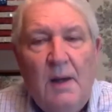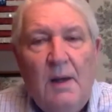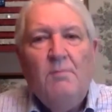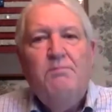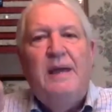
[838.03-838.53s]

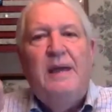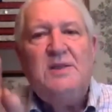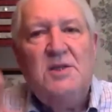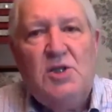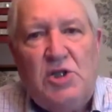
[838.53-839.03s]
Right. Be
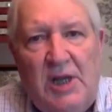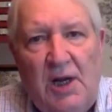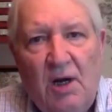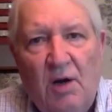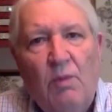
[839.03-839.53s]

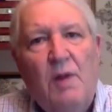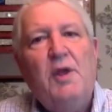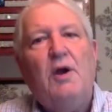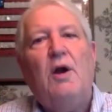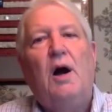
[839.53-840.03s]
sincere with
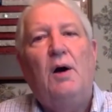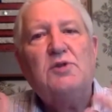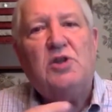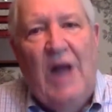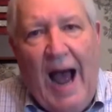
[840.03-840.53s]
your own
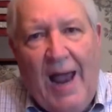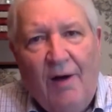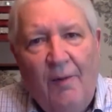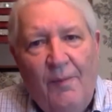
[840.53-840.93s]
style.